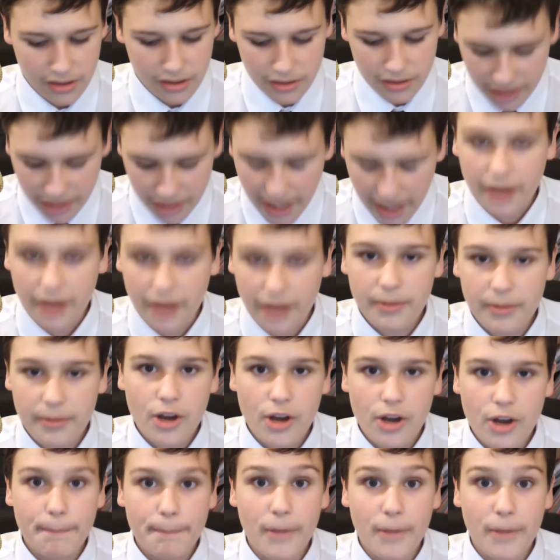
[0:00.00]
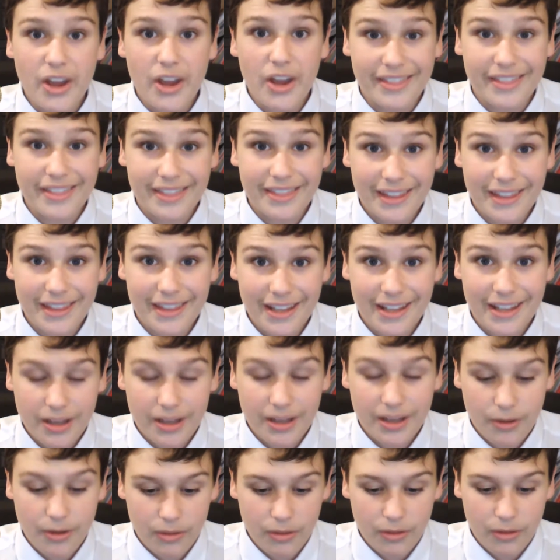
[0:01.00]
yeah, but in
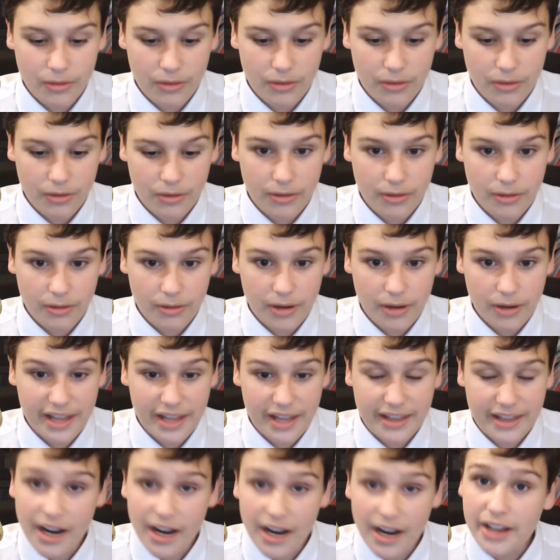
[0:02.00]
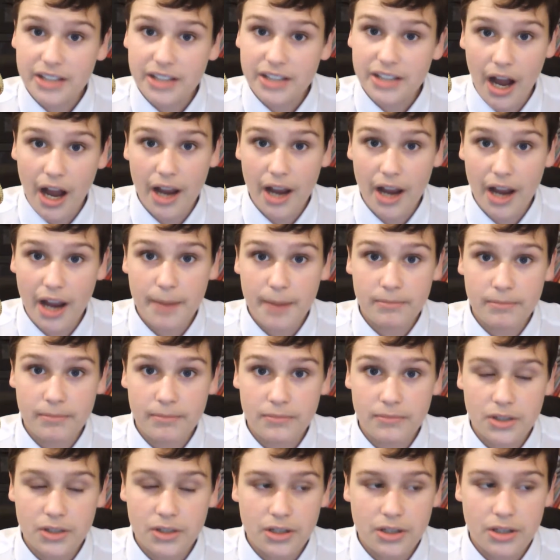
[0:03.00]
the night time,
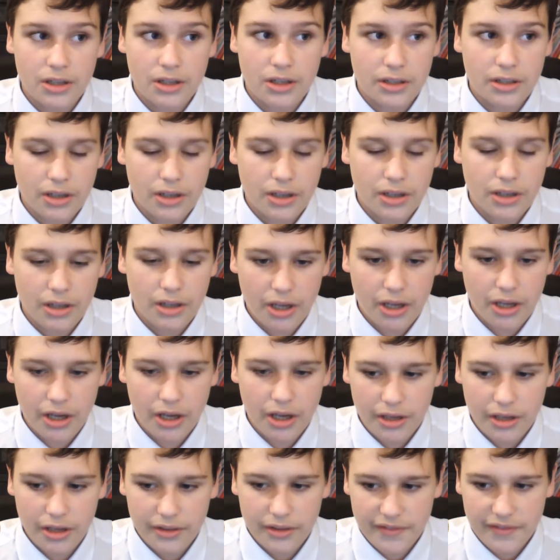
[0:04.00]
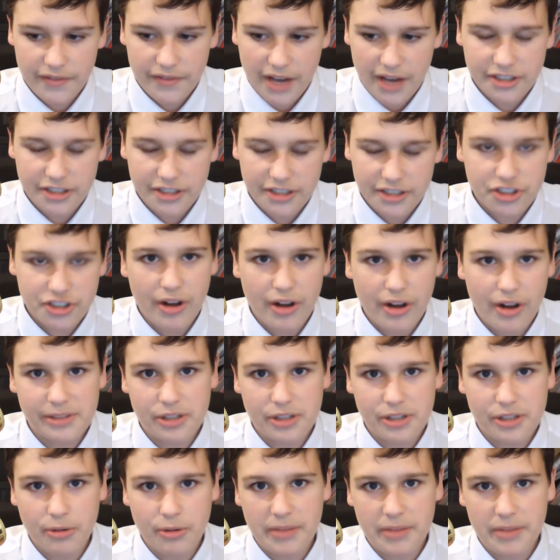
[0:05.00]
they've kind of trapped
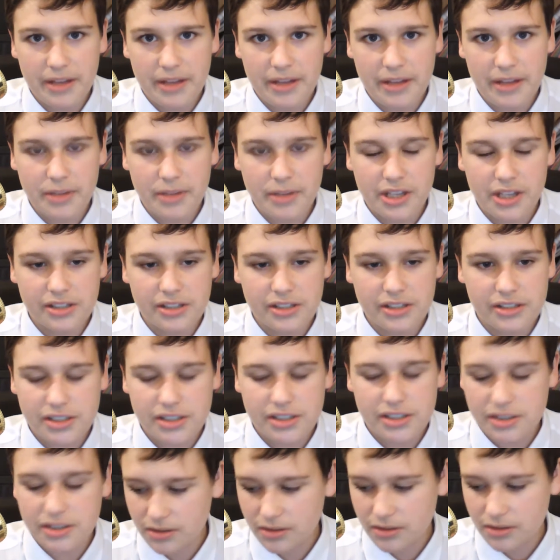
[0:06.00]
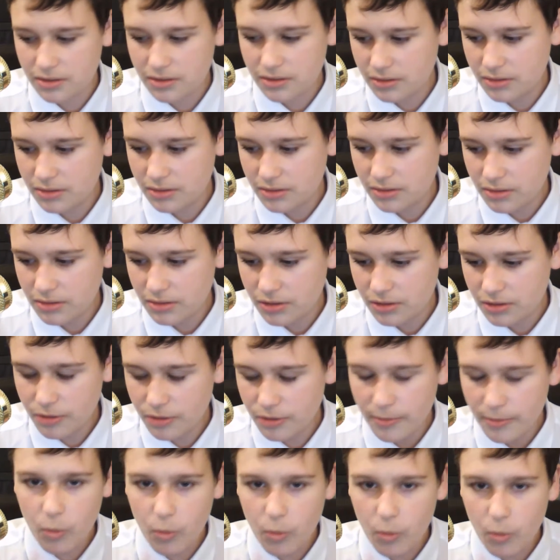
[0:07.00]
you a bit, because
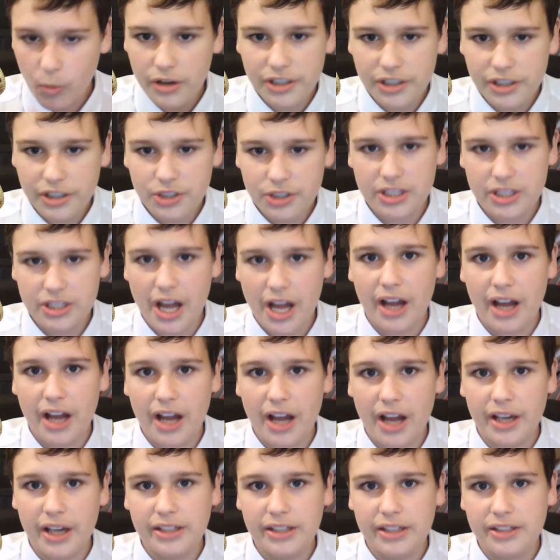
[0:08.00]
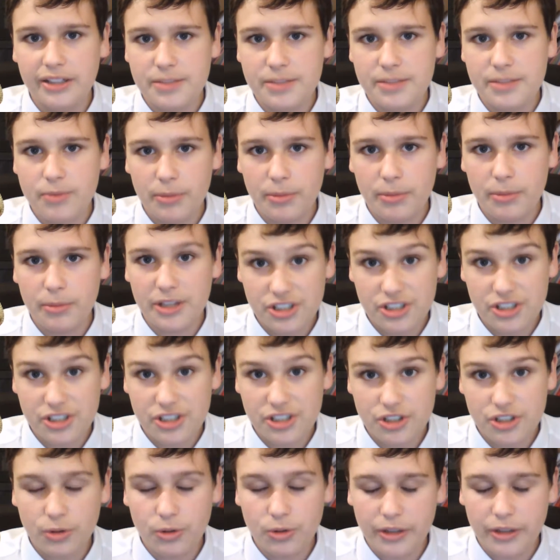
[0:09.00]
number one, you're tired and it's probably a
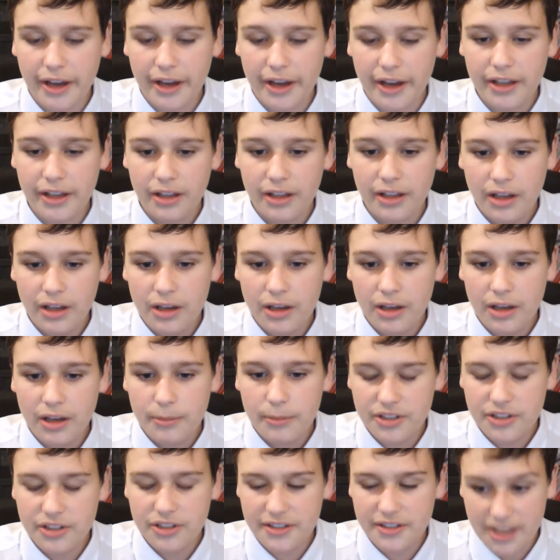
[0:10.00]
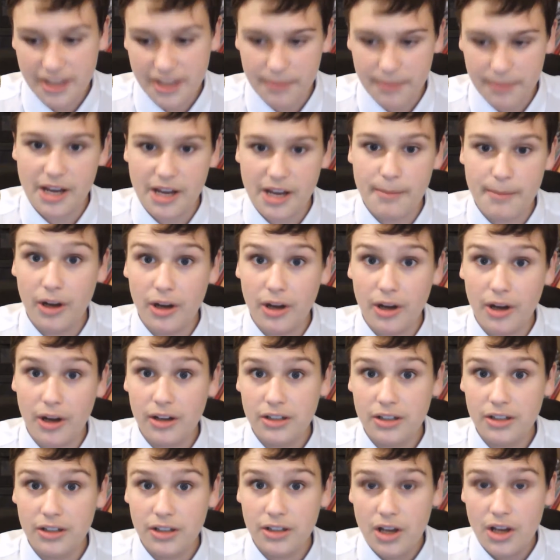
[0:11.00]
school night because it's September.
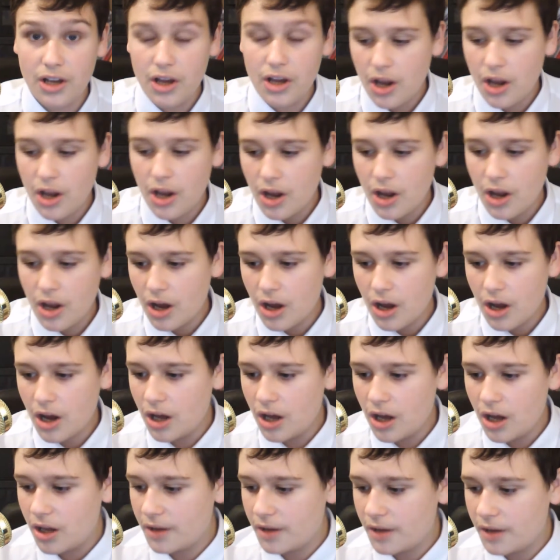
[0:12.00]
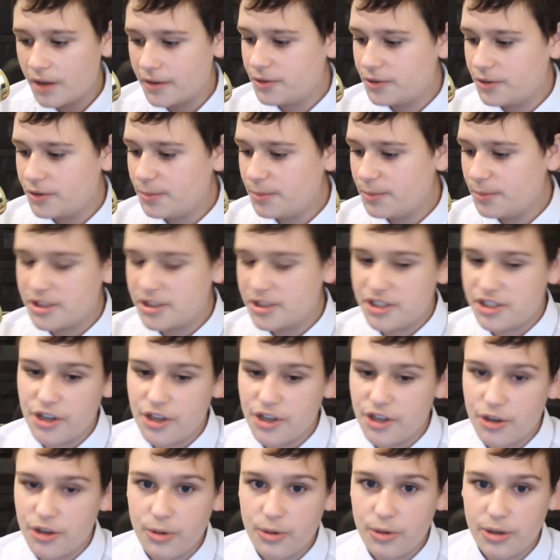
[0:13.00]
Number
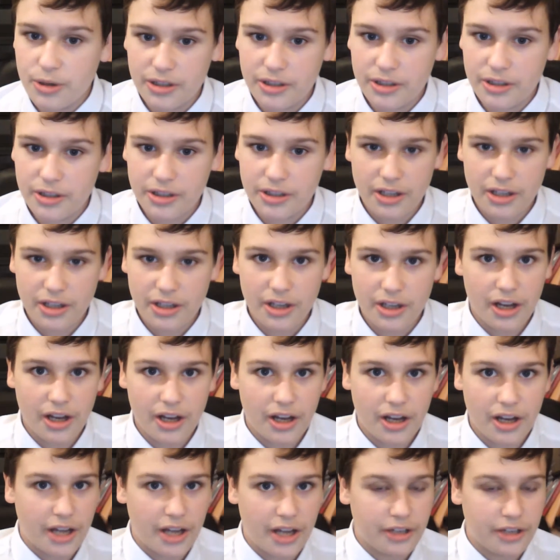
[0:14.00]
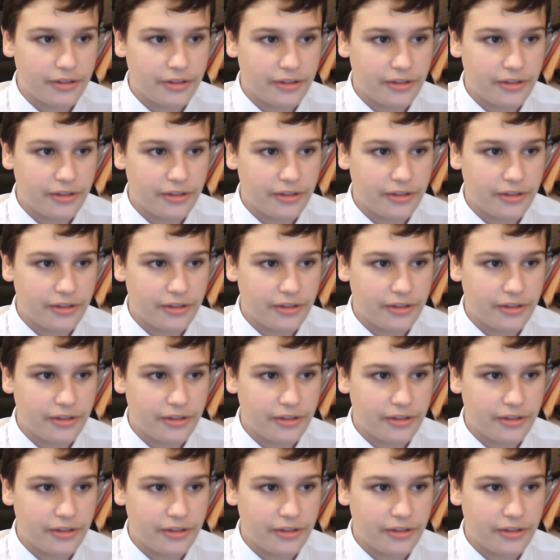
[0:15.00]
two, I don't